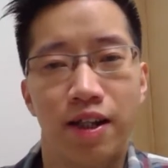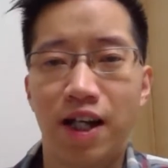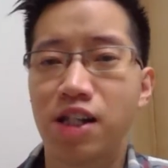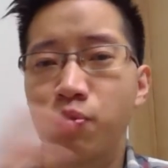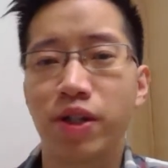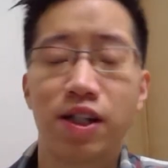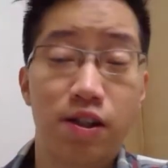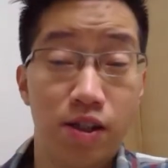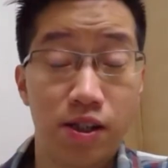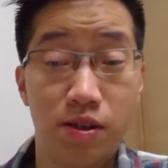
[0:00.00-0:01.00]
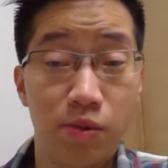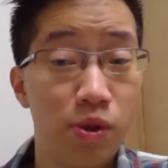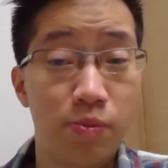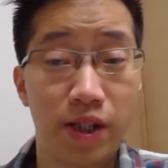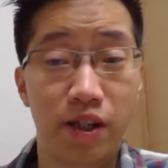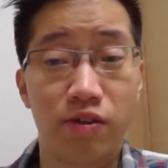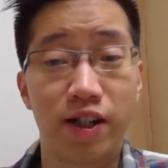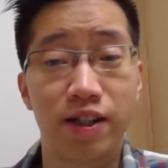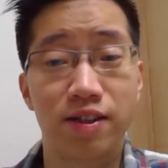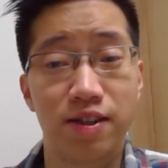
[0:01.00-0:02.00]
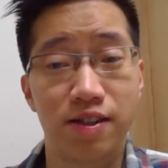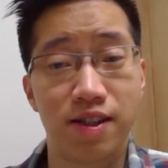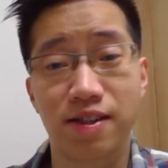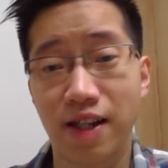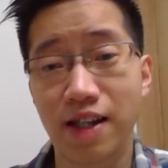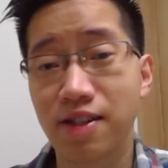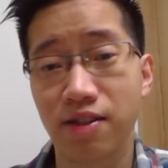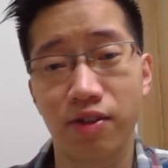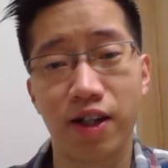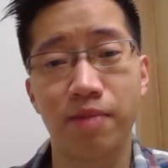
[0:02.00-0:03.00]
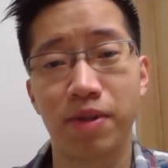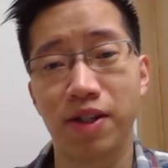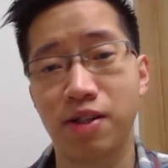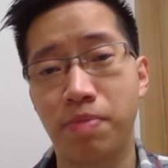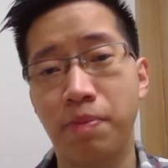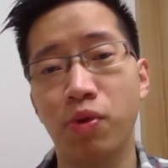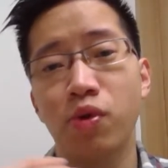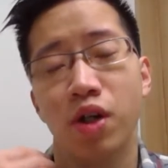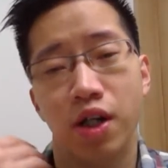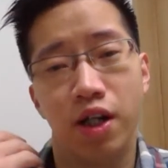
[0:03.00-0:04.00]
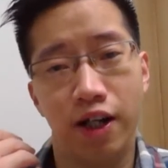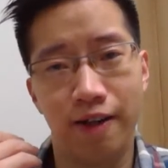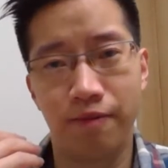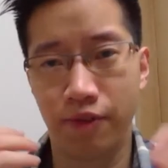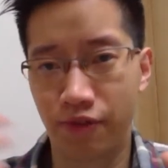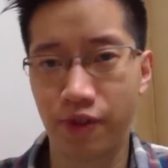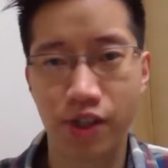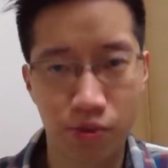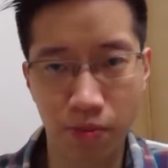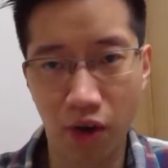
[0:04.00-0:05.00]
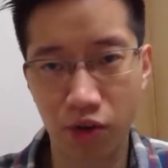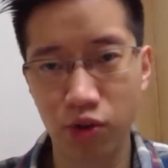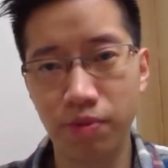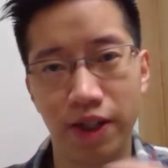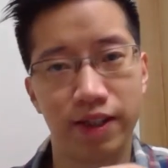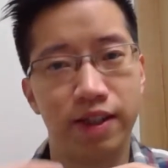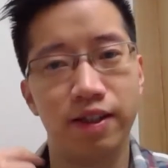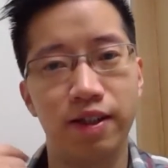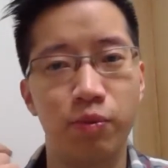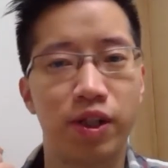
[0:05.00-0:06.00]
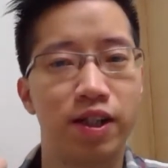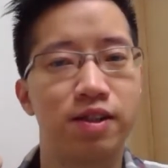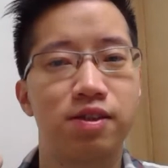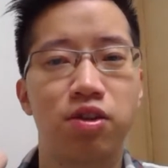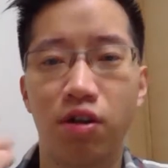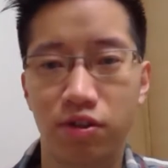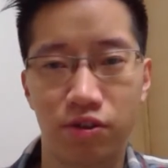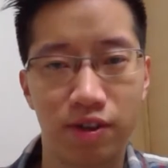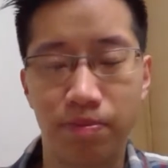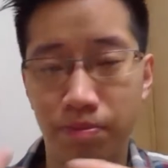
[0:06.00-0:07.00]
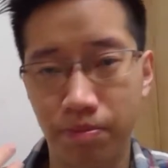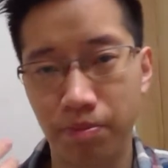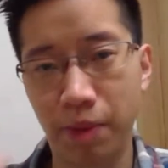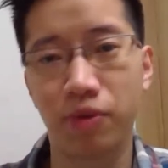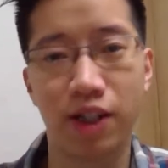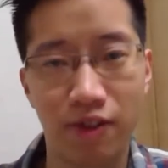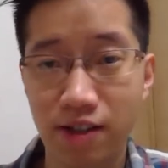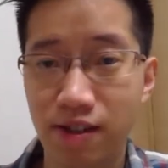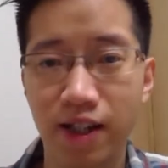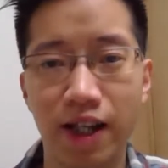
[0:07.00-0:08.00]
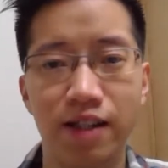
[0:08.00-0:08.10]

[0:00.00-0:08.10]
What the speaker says: Last week it would be a great success, okay, because people a very small group, and then we can talk to people directly.